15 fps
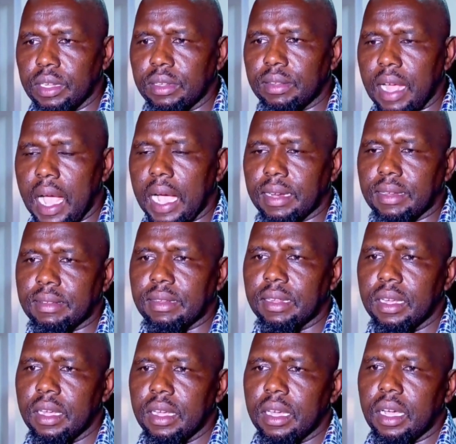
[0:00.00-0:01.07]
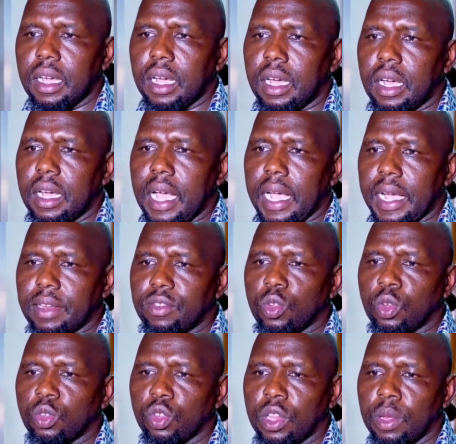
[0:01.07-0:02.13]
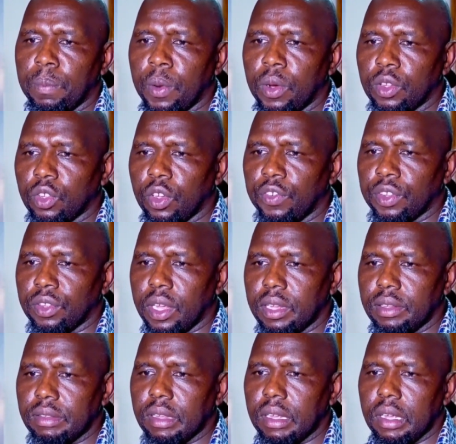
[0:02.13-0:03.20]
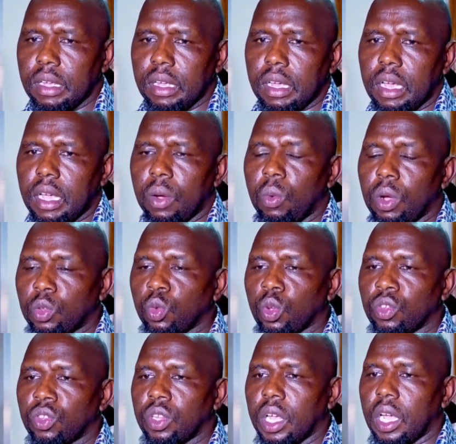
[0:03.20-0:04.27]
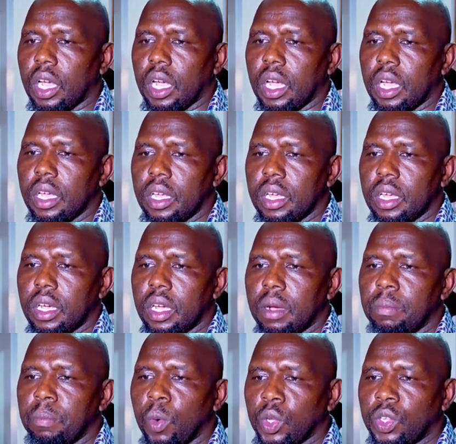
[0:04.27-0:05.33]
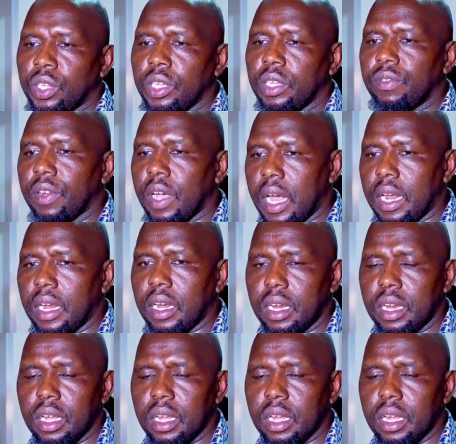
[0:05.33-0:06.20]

these acts against also the police officers, what was their motive, and